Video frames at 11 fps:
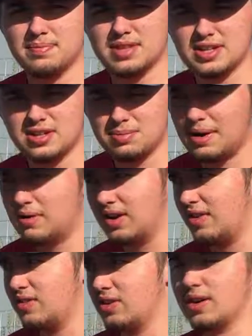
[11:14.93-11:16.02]
This is by what
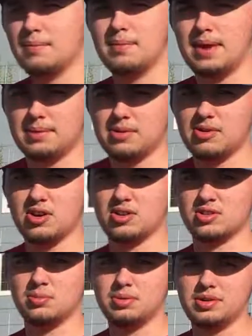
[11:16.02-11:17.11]
I've heard. I might be wrong,
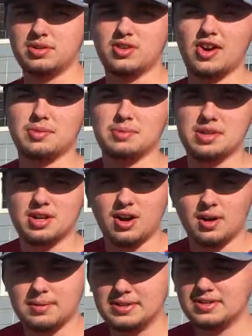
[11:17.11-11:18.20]
so please correct me in the
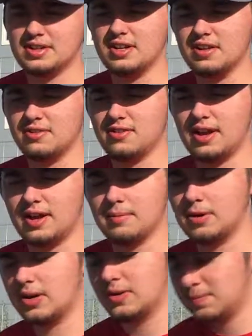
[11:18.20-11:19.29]
comments if I am wrong.